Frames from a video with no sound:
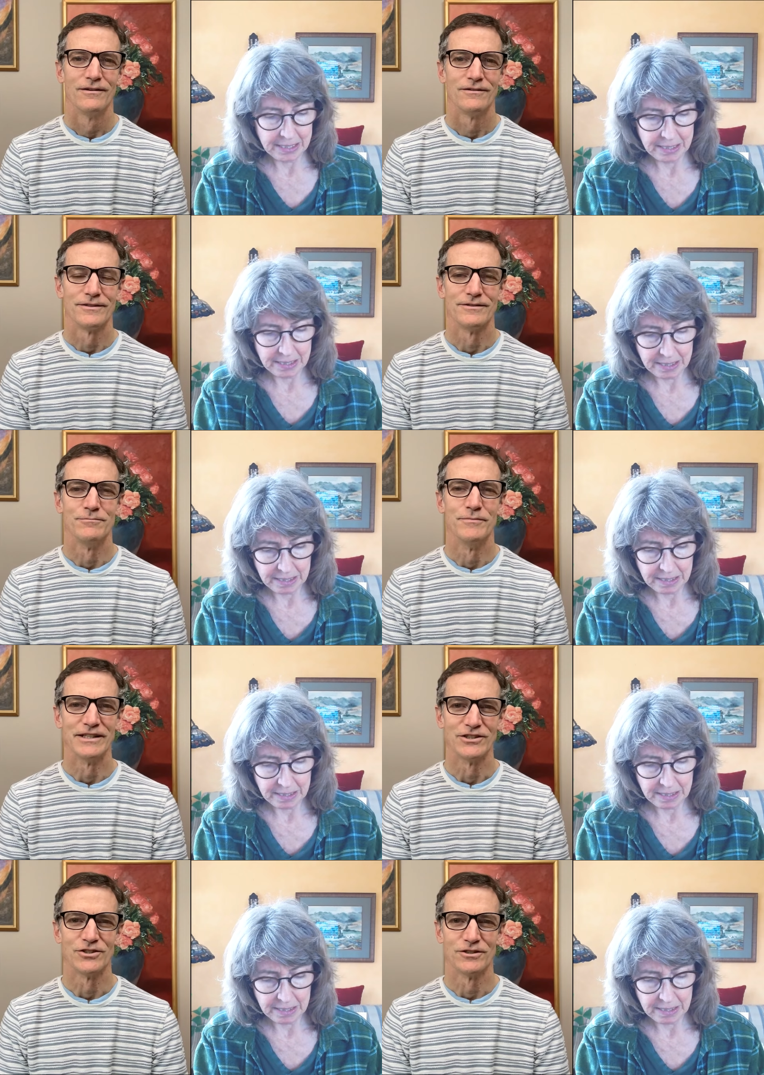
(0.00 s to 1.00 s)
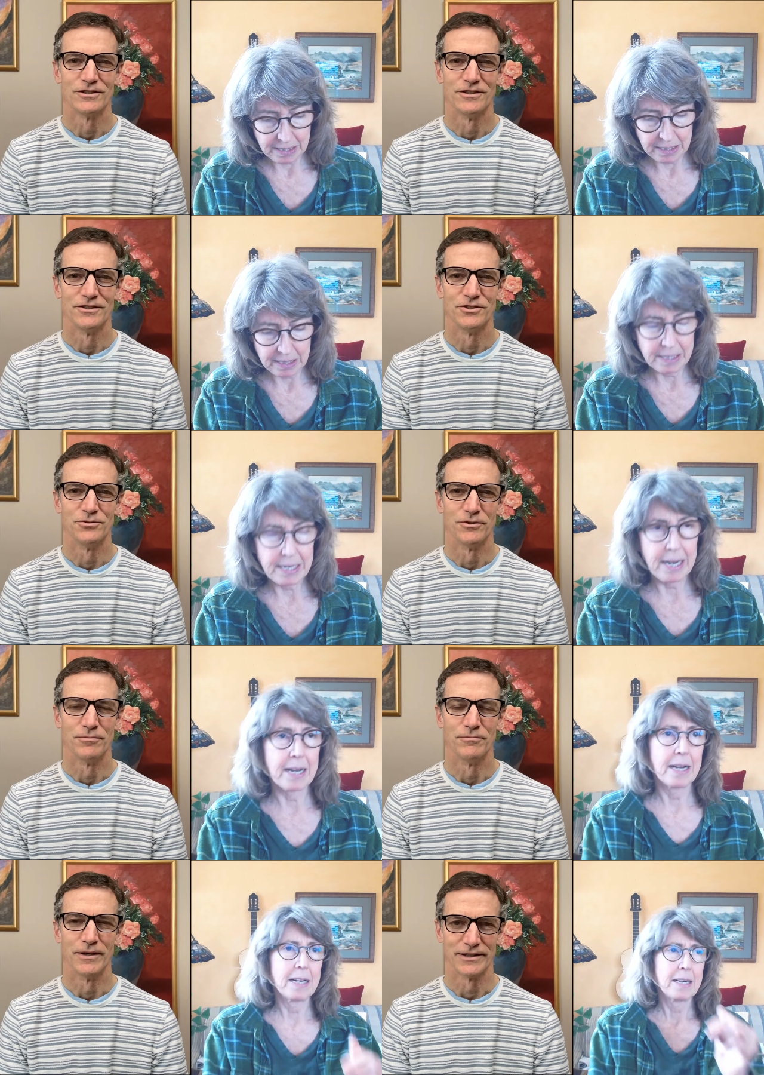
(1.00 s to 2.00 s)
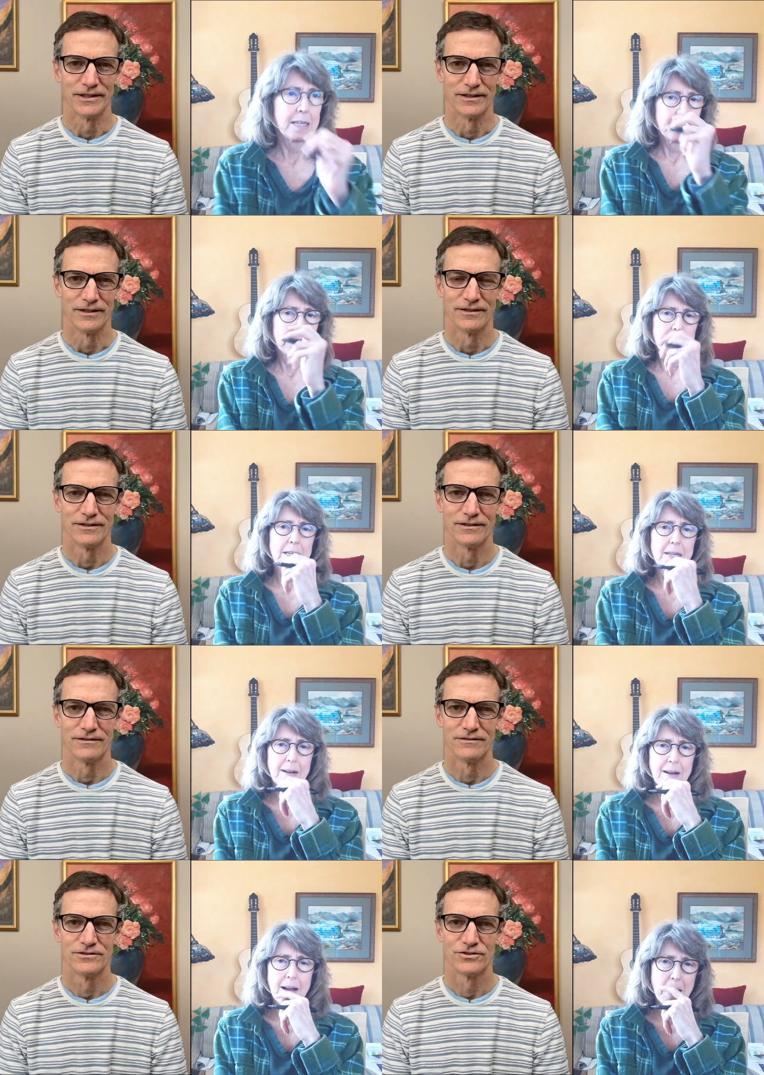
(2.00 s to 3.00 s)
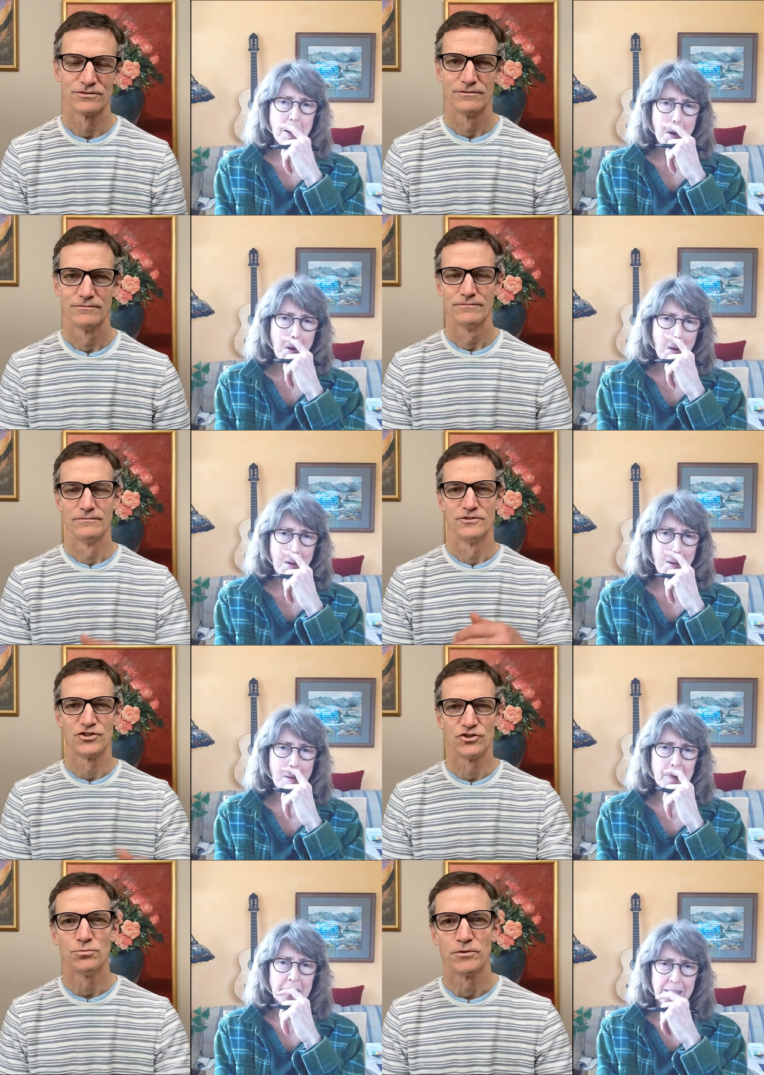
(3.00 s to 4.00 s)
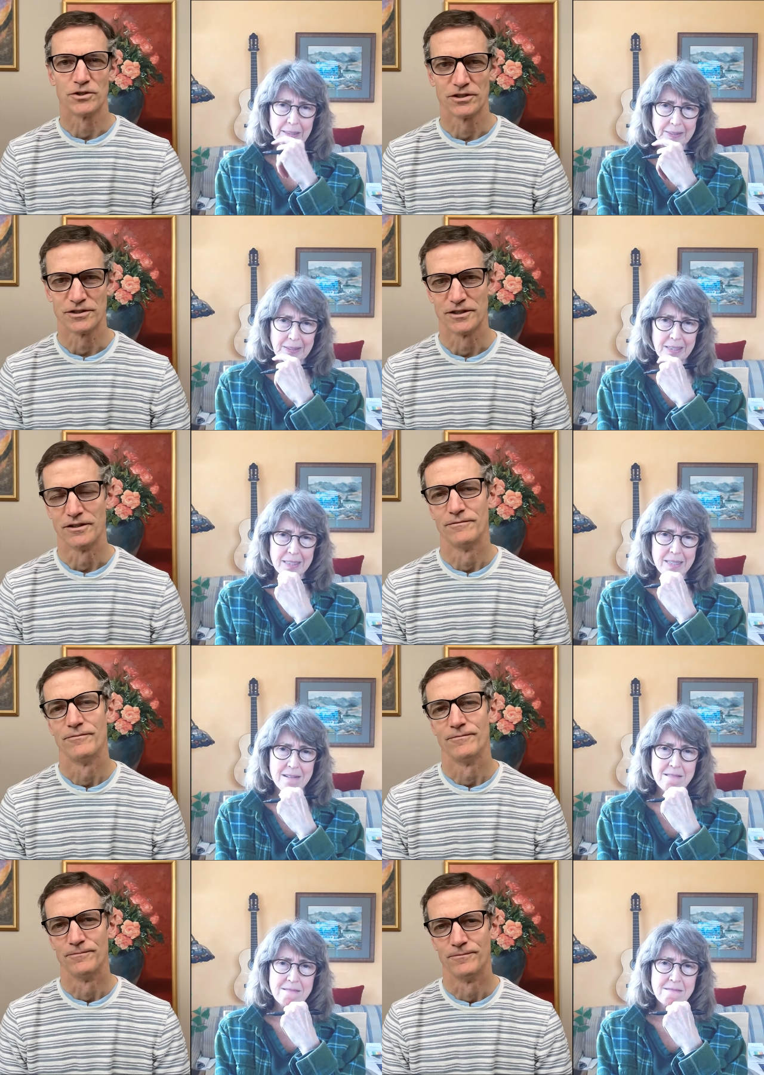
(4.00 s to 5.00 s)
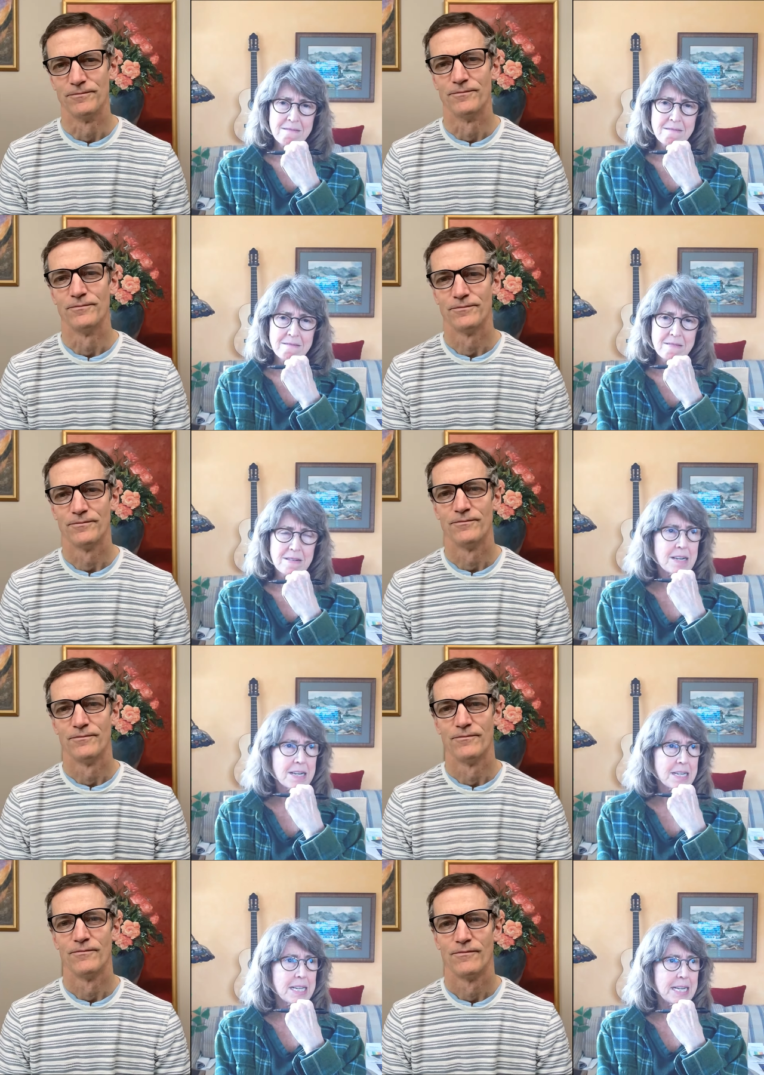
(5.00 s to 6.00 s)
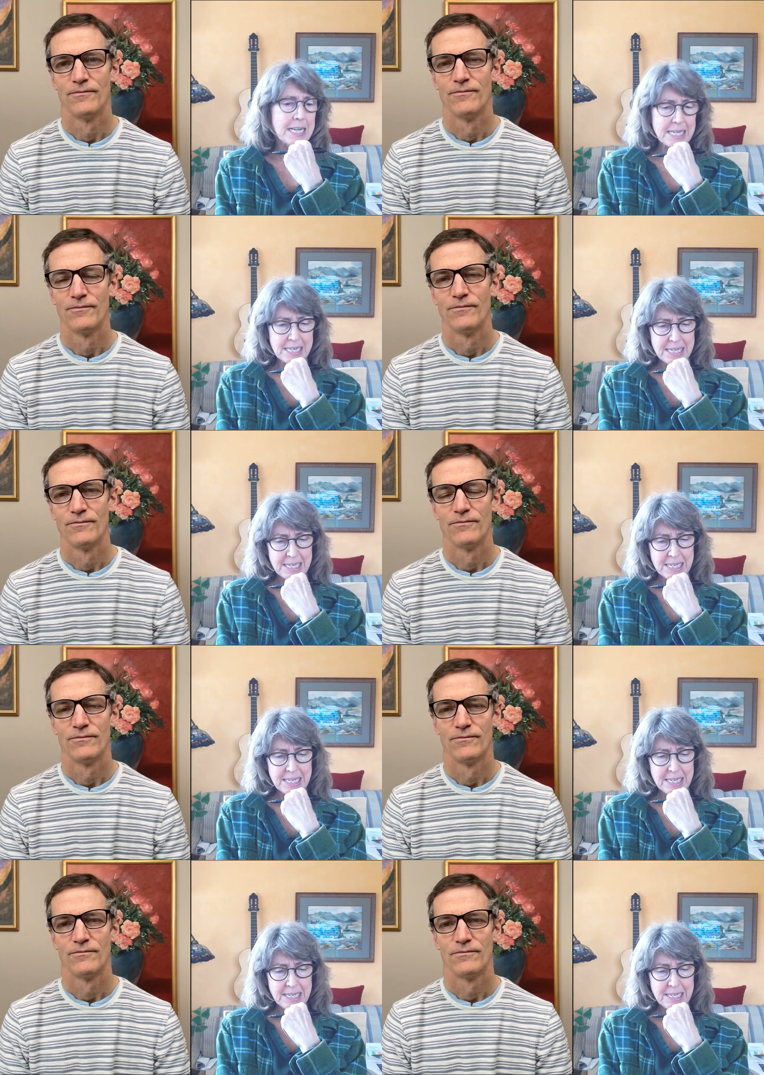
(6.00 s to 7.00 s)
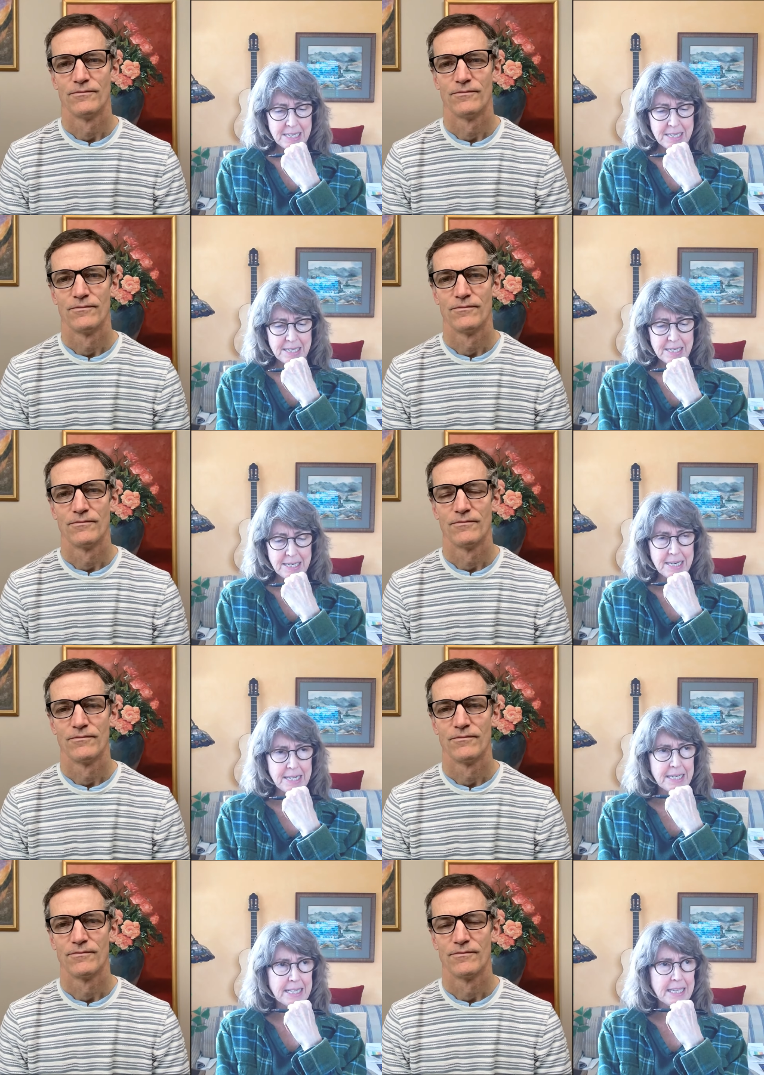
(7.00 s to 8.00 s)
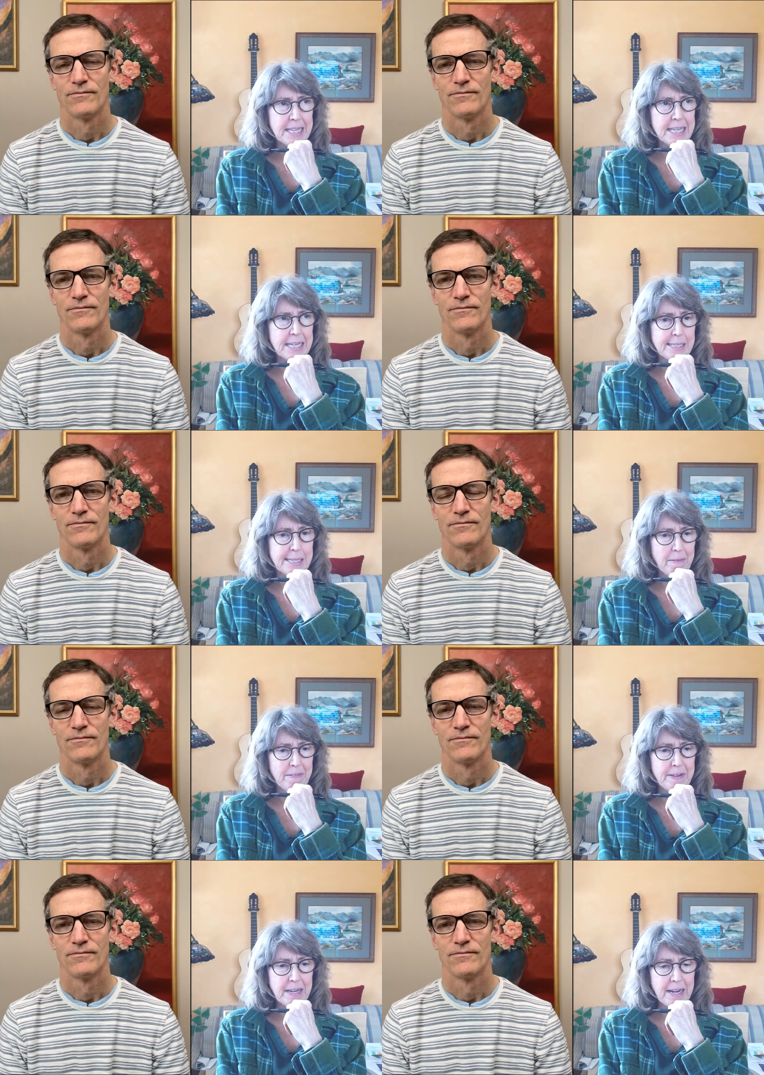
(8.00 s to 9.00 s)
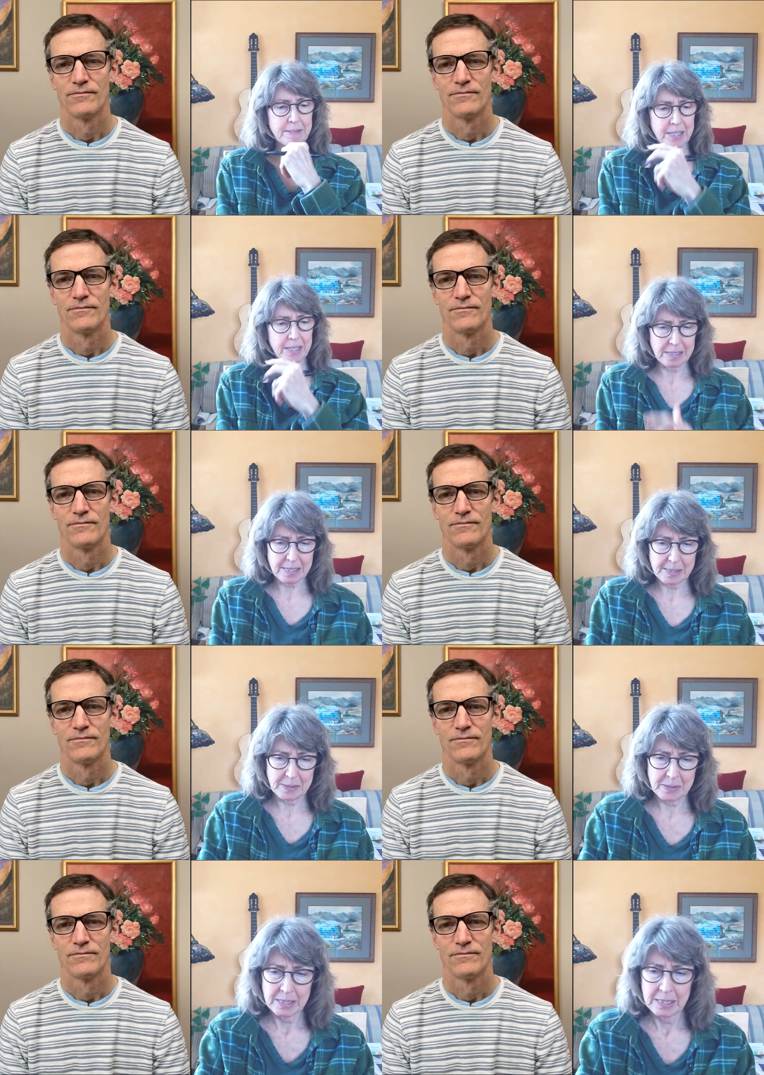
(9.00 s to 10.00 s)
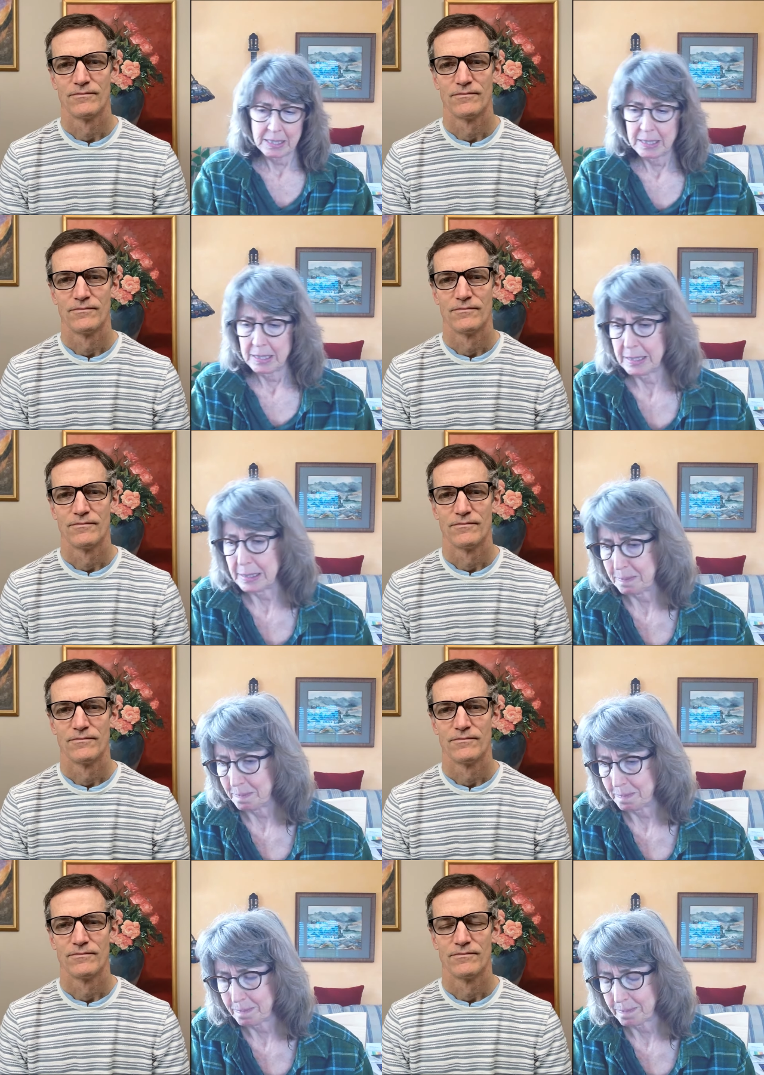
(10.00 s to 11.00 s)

Speaker 1: to make sure that you were yeah. making it super clear. clear. Mm-hmm.
Speaker 2: Yeah, yeah, and I, I think some of it I was also um,